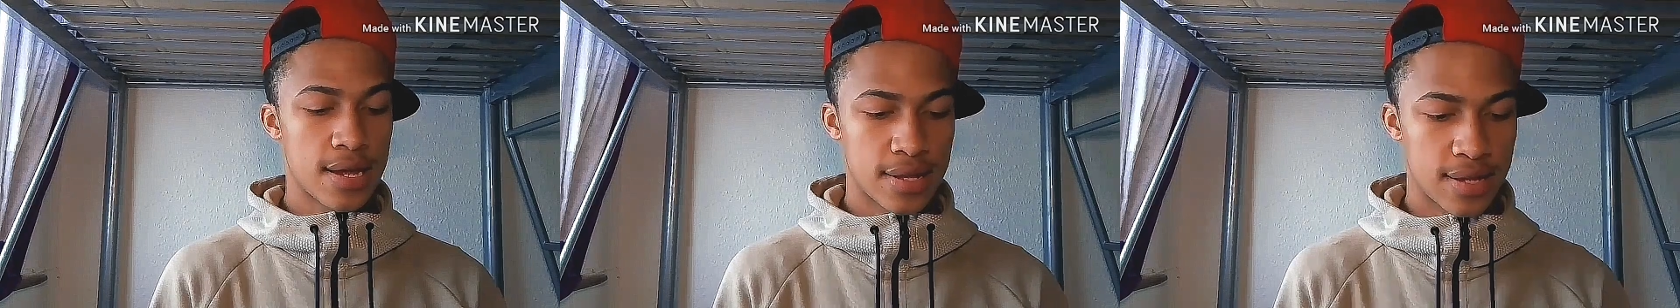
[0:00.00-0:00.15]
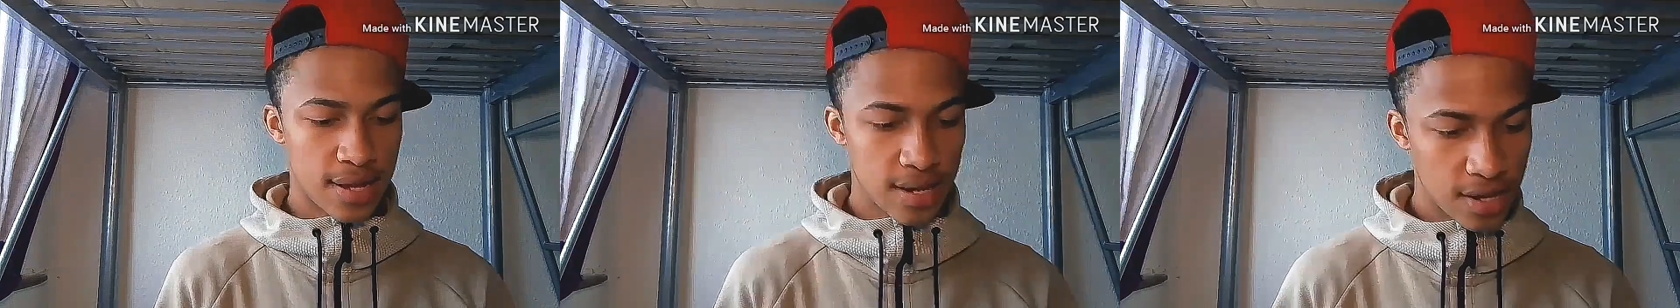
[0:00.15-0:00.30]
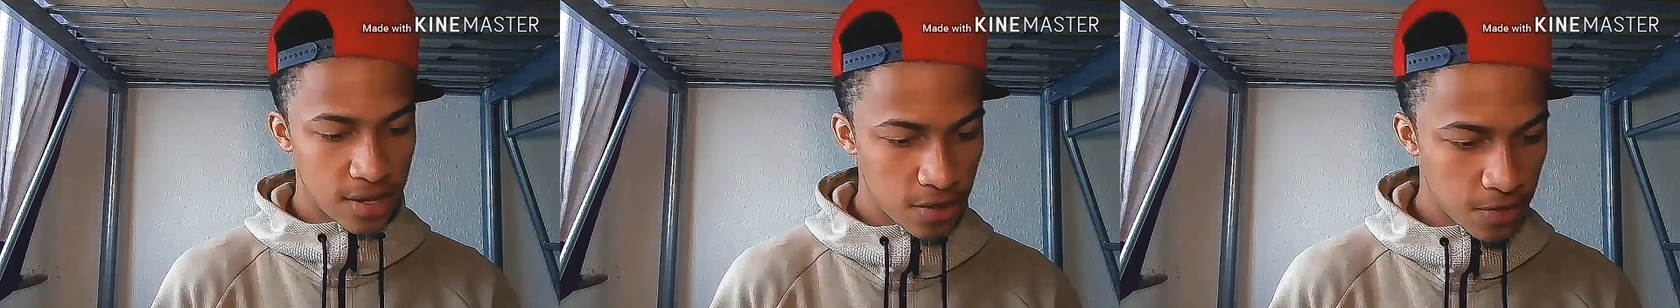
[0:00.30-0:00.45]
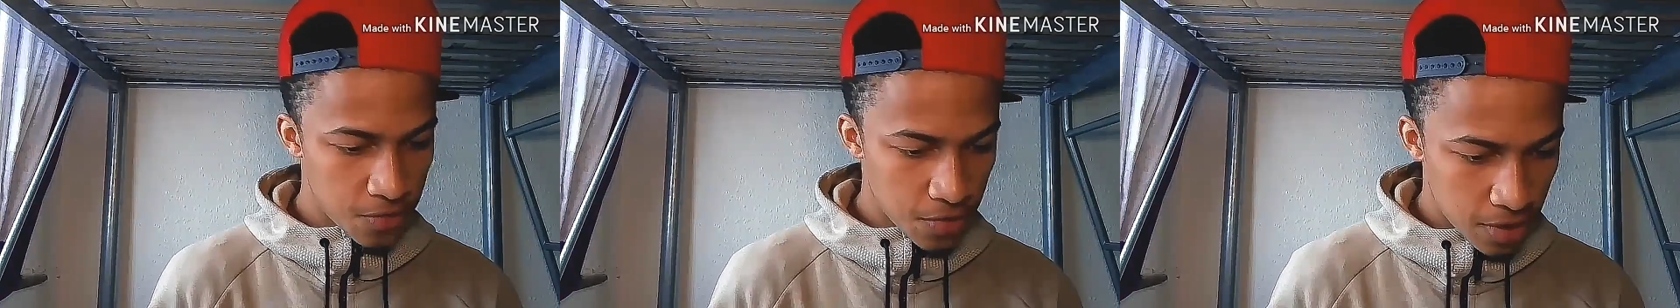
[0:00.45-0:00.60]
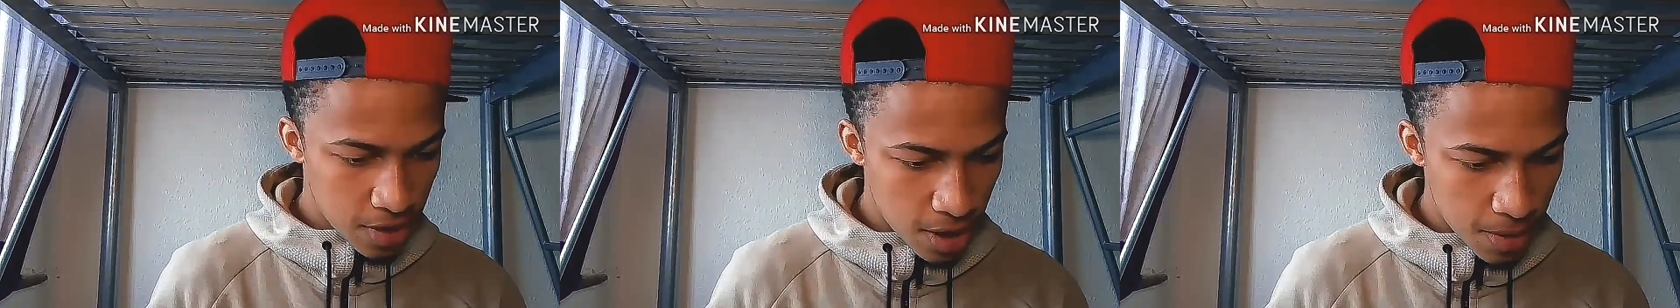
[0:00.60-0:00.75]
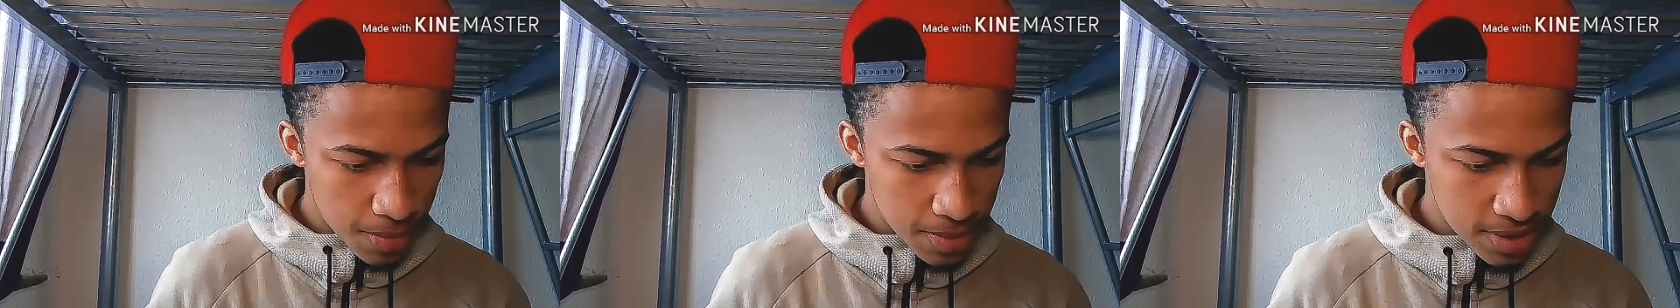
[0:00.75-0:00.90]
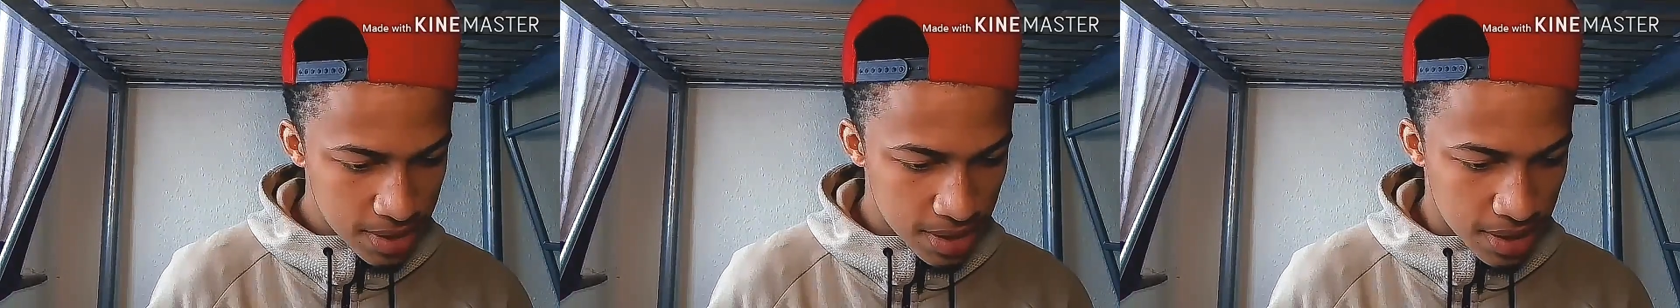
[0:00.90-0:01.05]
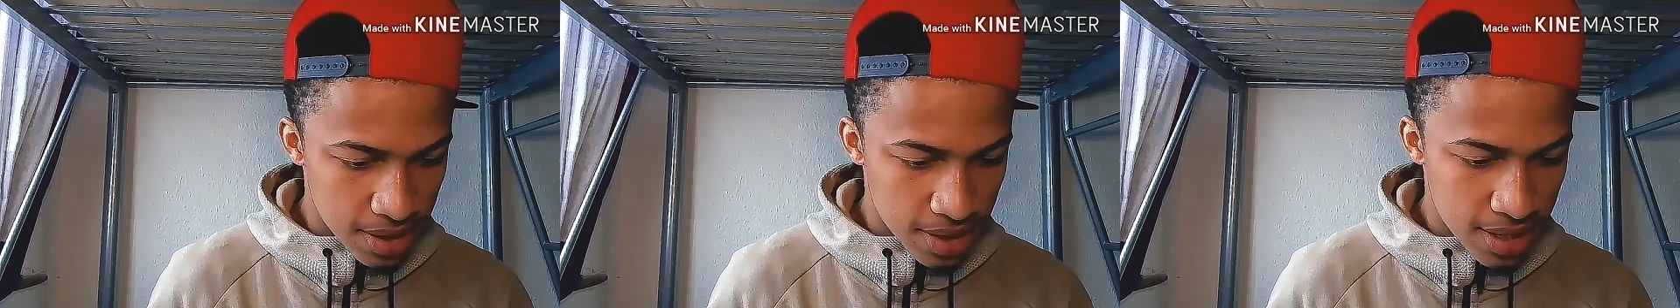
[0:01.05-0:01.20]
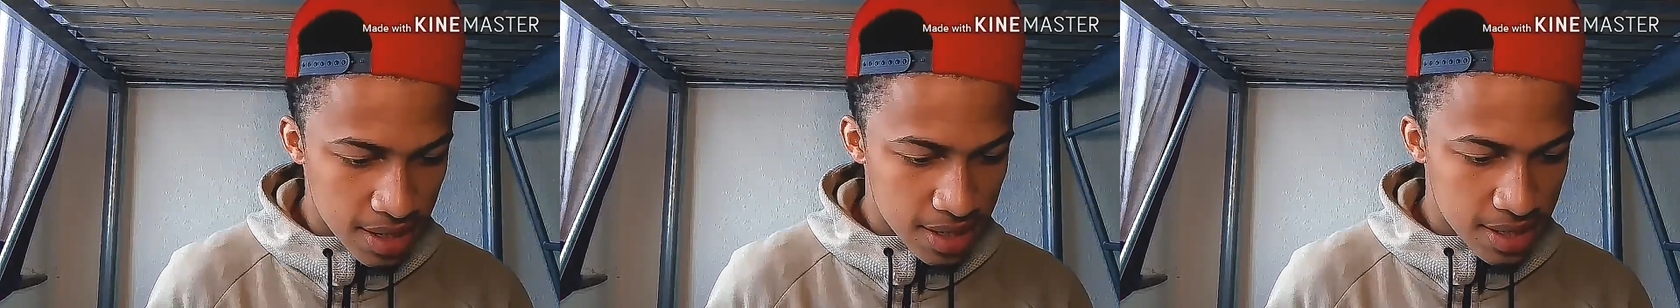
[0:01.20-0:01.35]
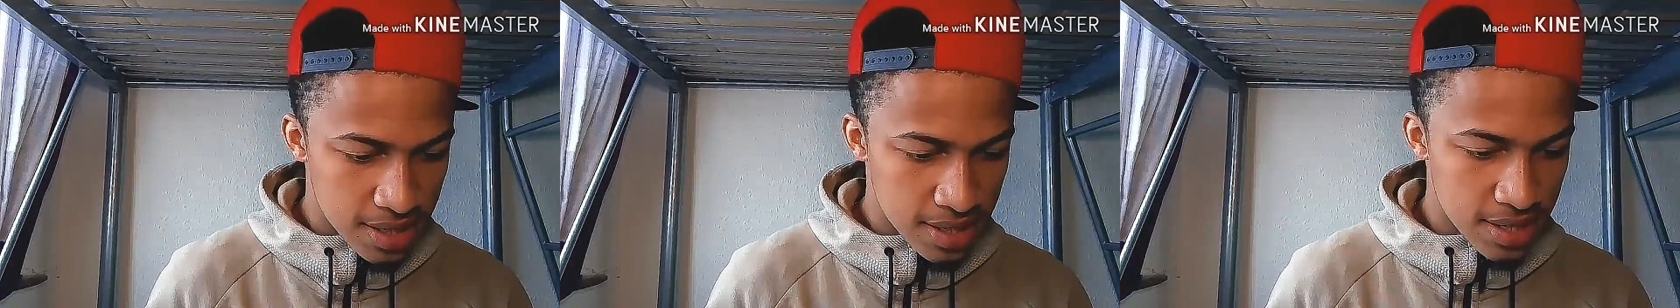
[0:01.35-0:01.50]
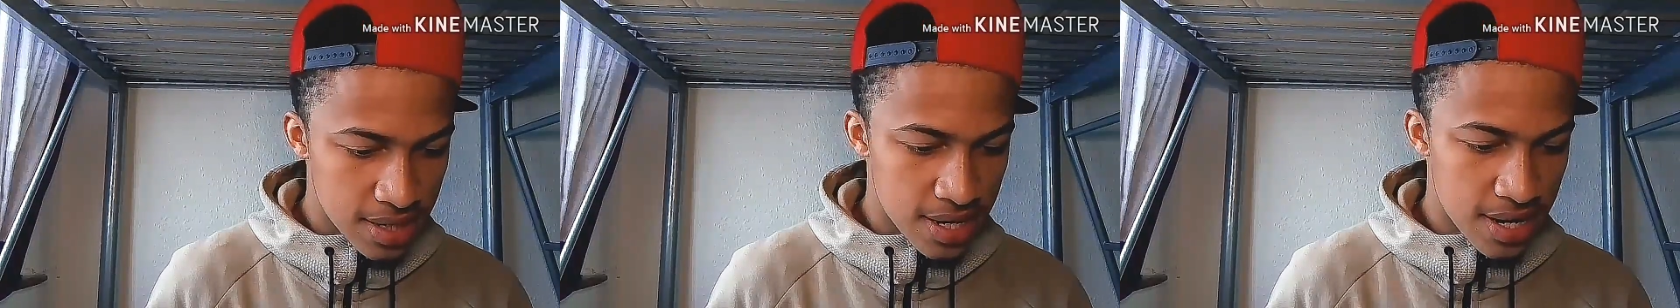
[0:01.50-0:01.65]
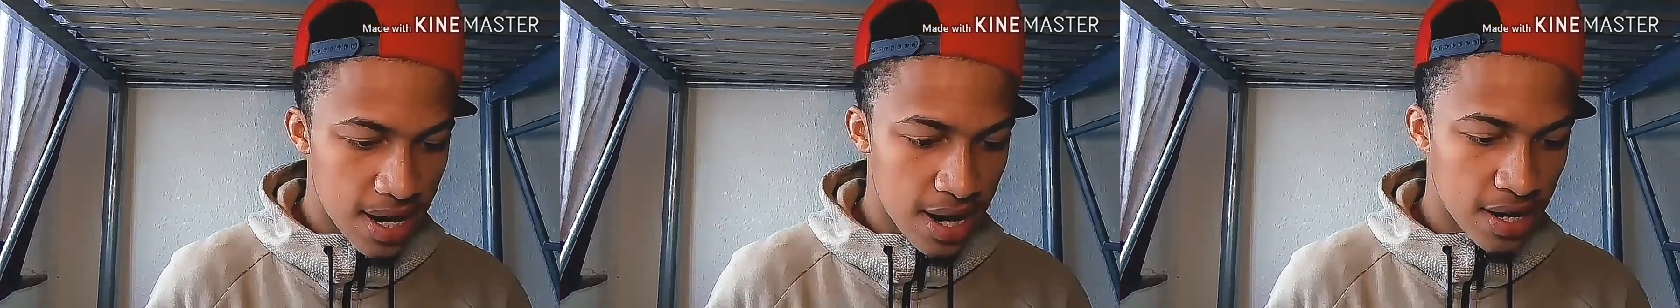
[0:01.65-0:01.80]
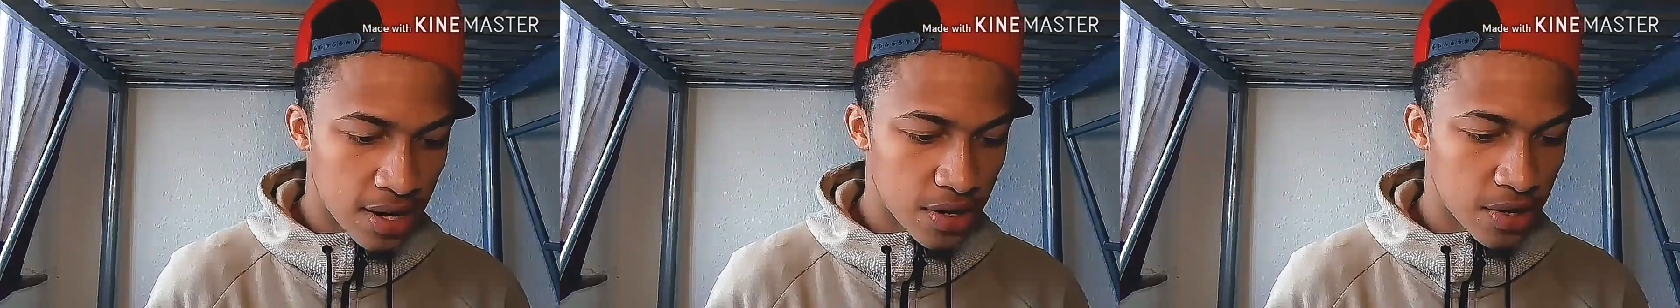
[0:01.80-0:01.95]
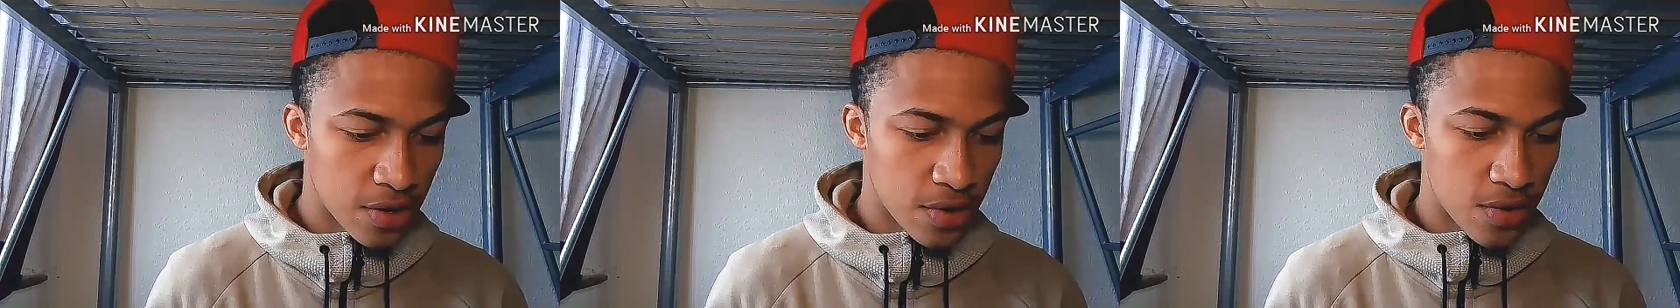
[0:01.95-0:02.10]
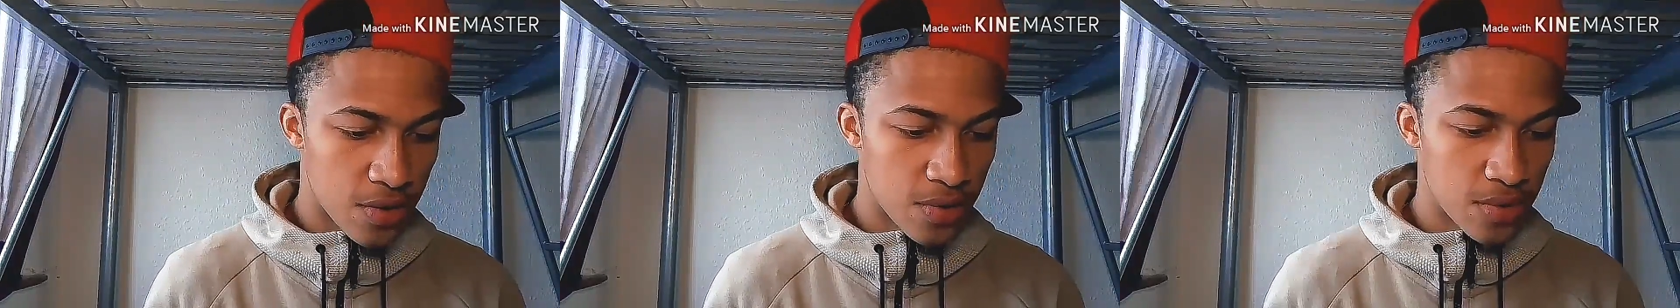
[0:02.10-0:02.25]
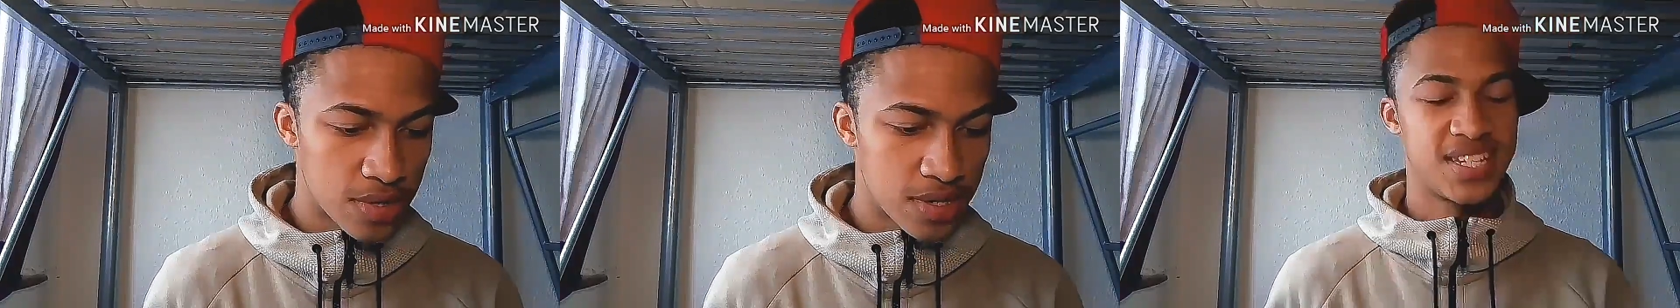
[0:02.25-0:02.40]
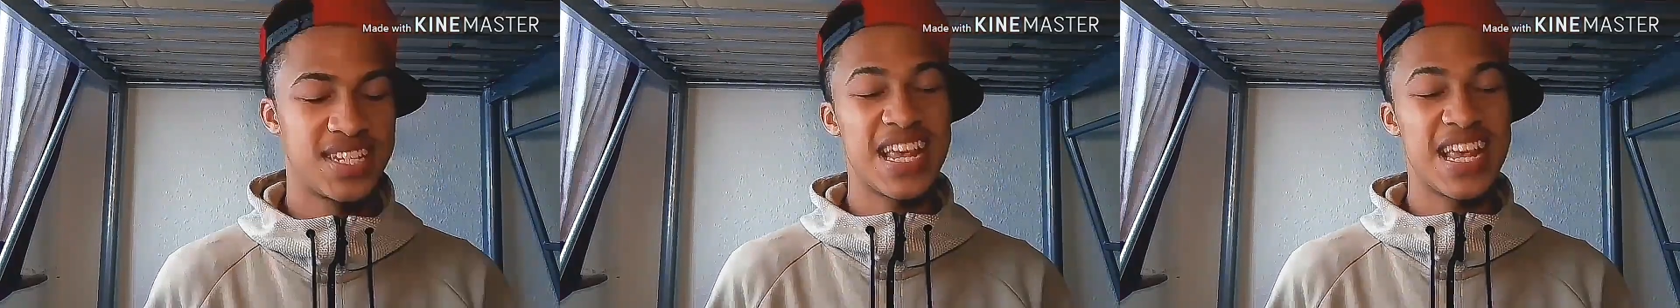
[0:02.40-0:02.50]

Thank you for commenting, it's Nyarko.